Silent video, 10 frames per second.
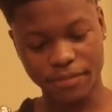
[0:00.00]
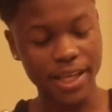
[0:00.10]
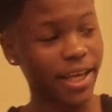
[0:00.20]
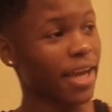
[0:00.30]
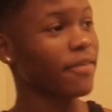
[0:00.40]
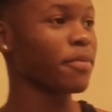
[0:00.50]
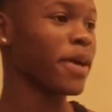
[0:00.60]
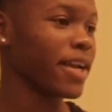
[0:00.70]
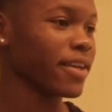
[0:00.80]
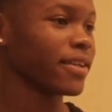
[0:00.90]
thank
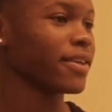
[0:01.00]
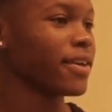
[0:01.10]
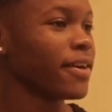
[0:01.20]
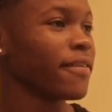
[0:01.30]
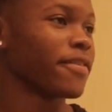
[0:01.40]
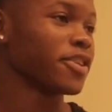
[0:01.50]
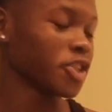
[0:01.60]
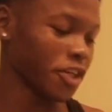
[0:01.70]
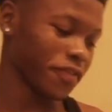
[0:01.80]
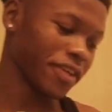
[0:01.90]
everybody for the
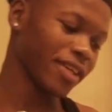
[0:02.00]
trophy.